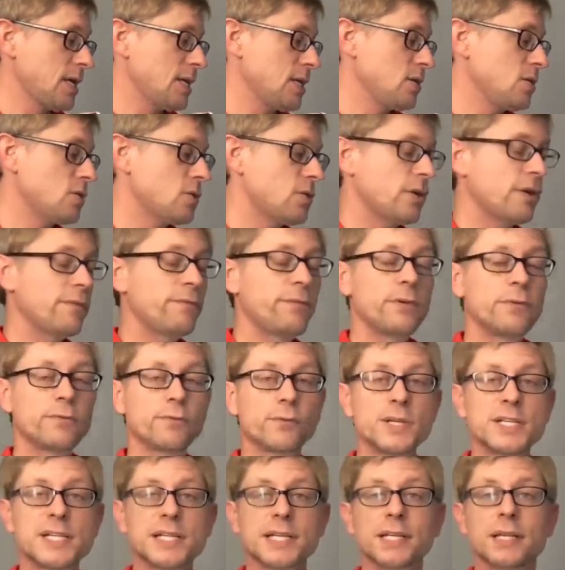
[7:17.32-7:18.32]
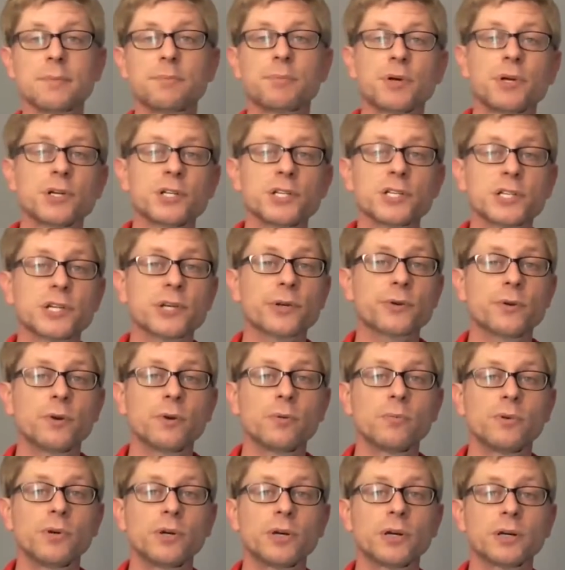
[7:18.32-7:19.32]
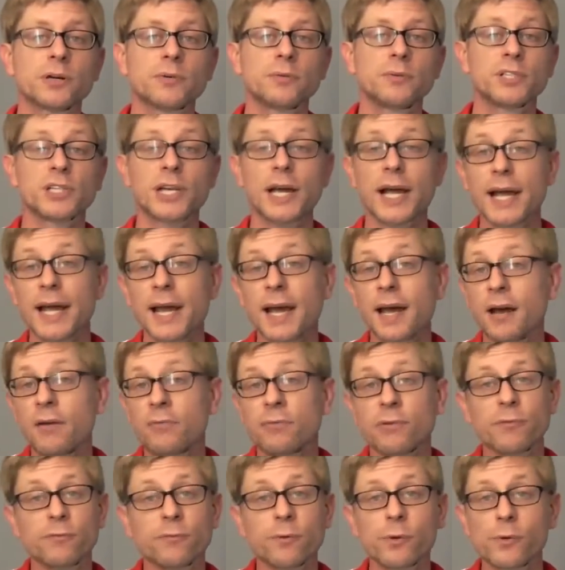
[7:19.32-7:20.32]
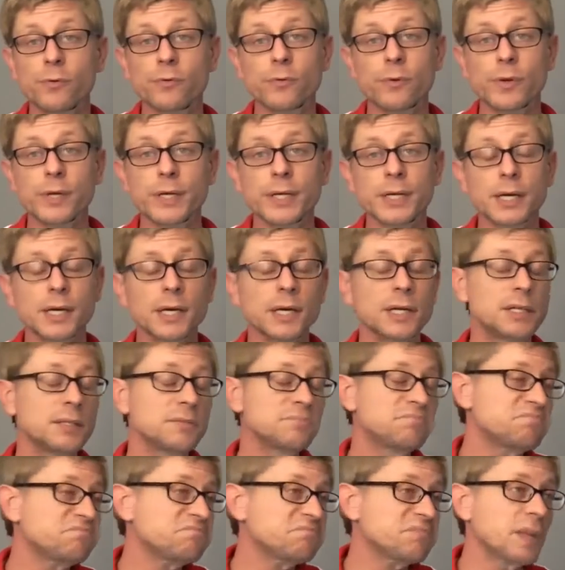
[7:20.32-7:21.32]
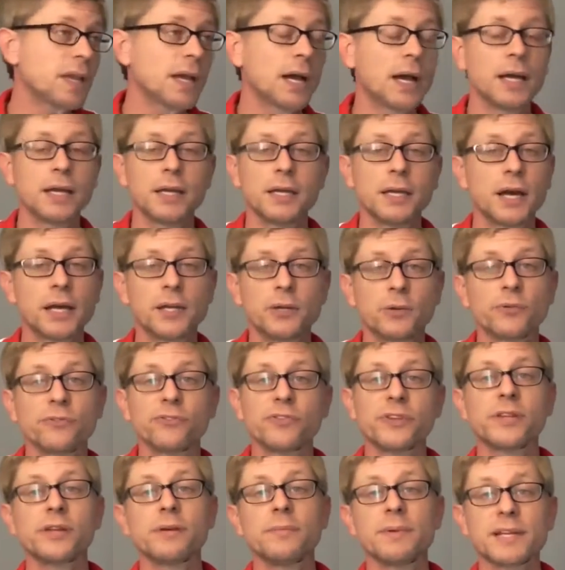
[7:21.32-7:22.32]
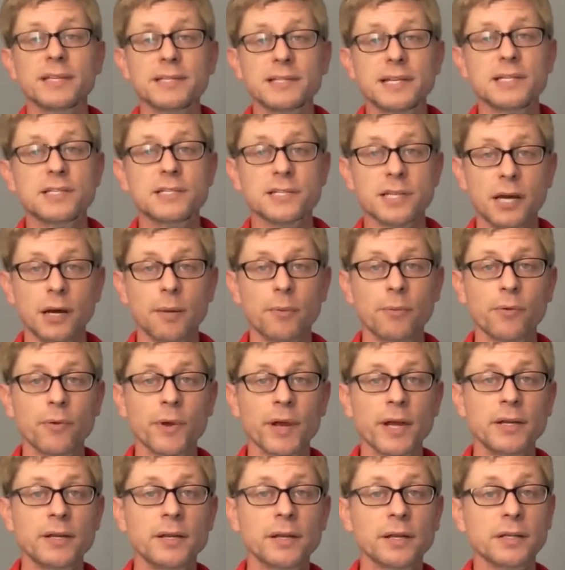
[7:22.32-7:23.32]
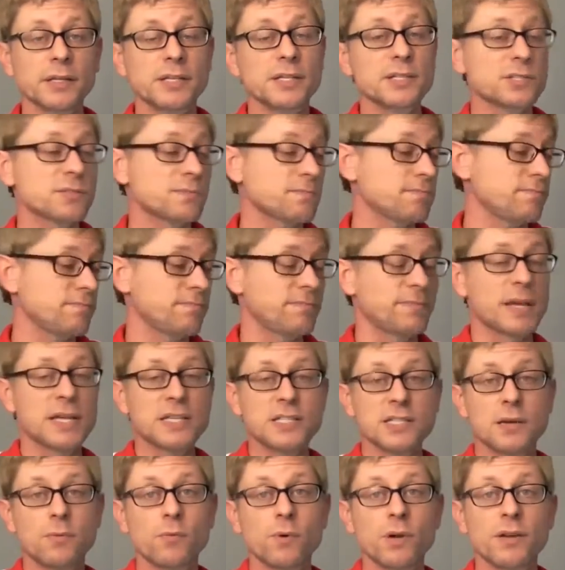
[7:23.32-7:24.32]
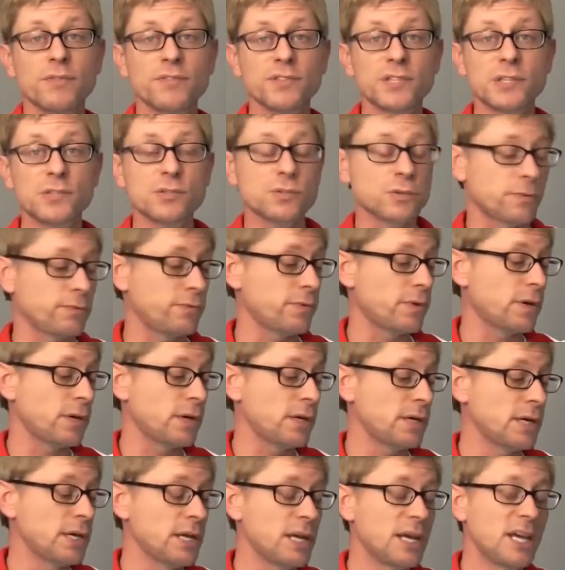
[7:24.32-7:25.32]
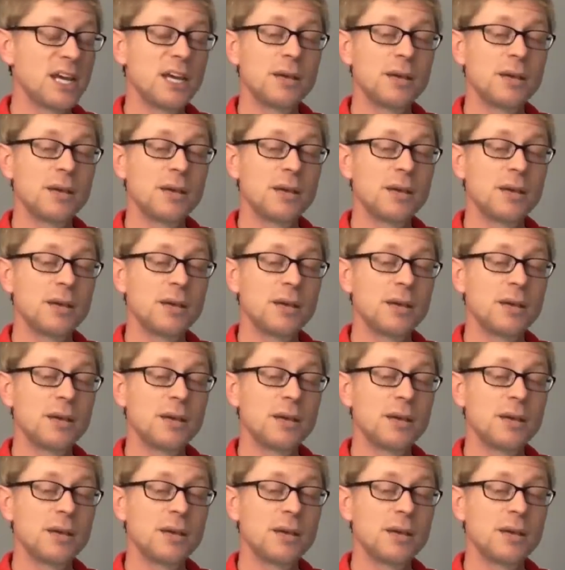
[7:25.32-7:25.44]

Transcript: you know, if you've recently purchased a Chromebook, which I have for $449, I don't see that it makes sense to upgrade, at least based on what I've seen so far.